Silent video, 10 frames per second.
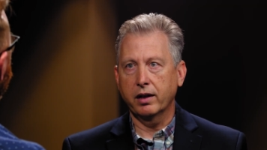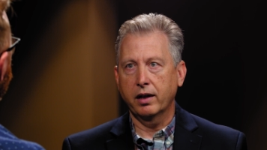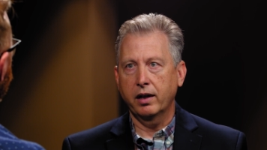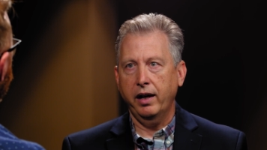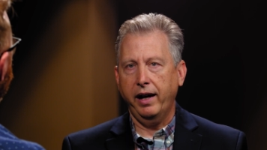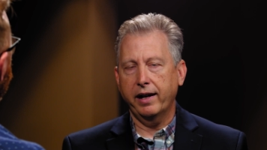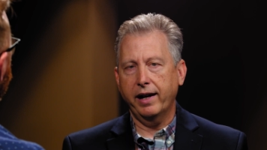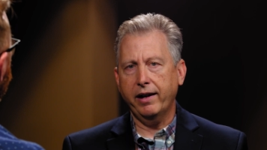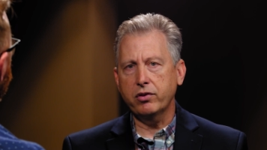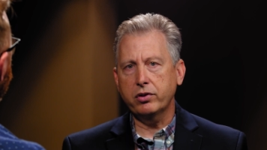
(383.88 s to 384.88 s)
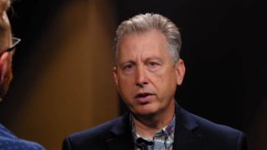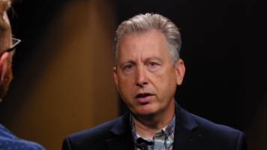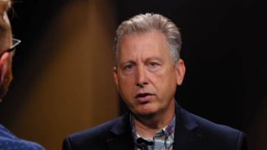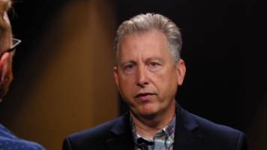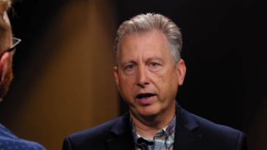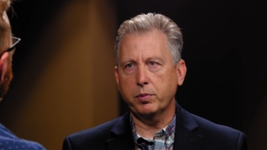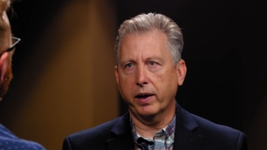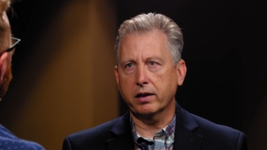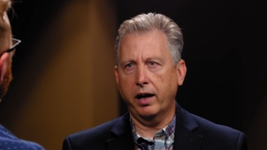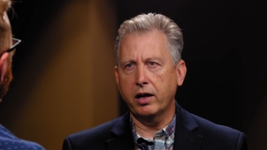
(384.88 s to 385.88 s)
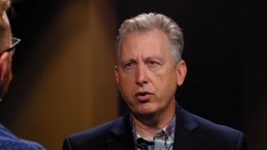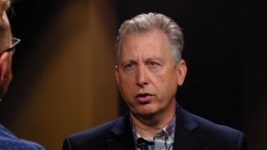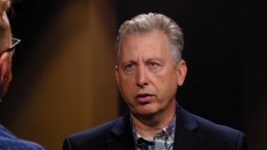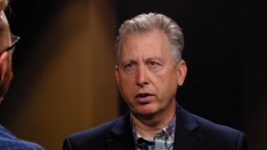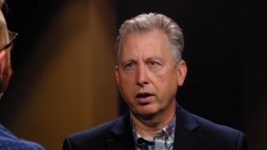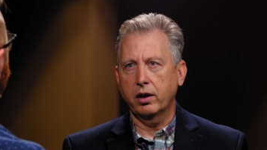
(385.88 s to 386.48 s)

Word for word: and our sense of expectation